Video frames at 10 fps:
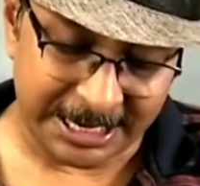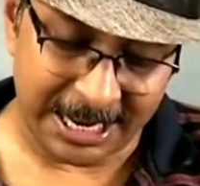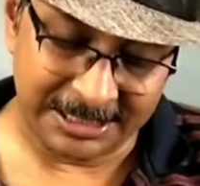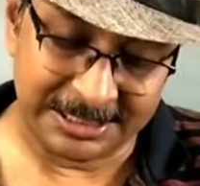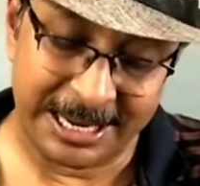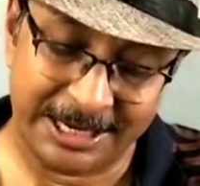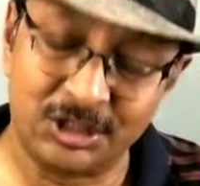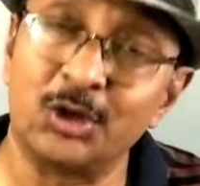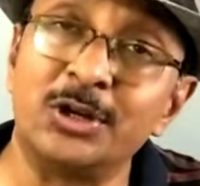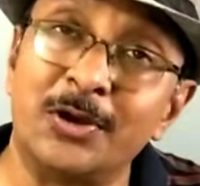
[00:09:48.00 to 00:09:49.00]
cards like
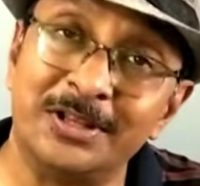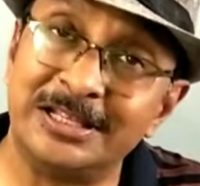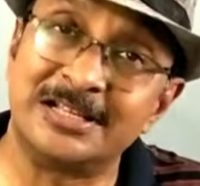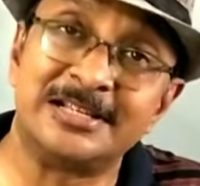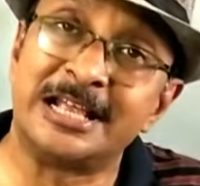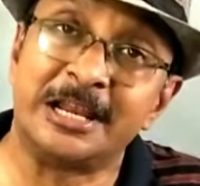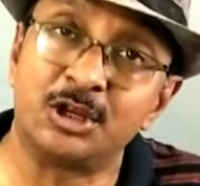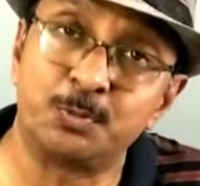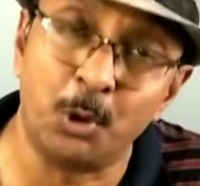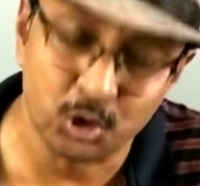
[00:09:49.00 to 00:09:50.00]
so. Now this is an
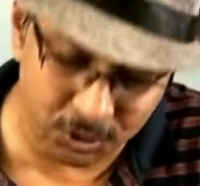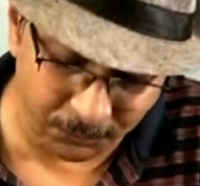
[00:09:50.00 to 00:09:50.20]
exposed